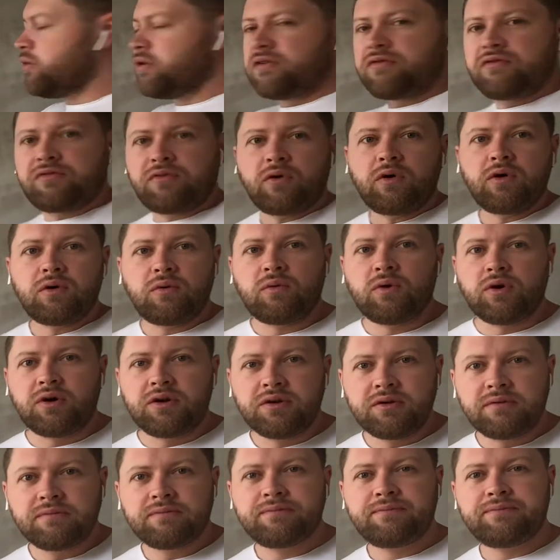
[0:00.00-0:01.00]
4, 1,
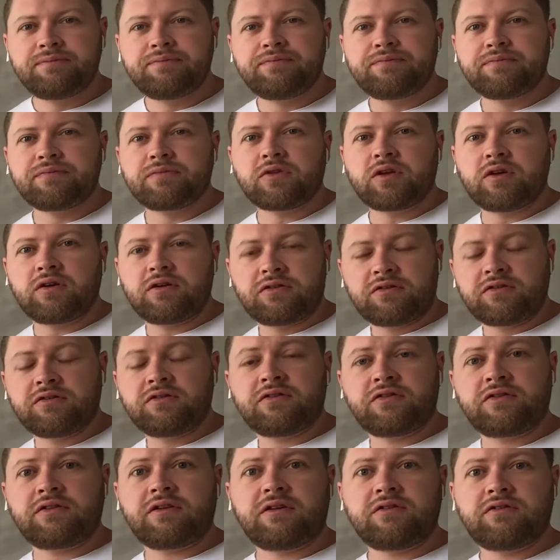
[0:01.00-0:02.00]

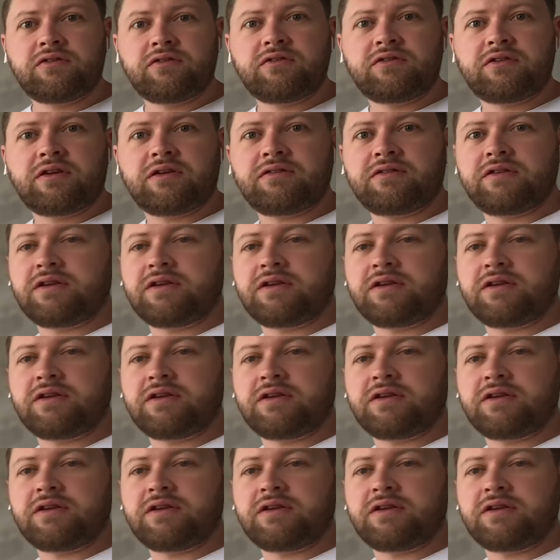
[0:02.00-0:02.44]
just as an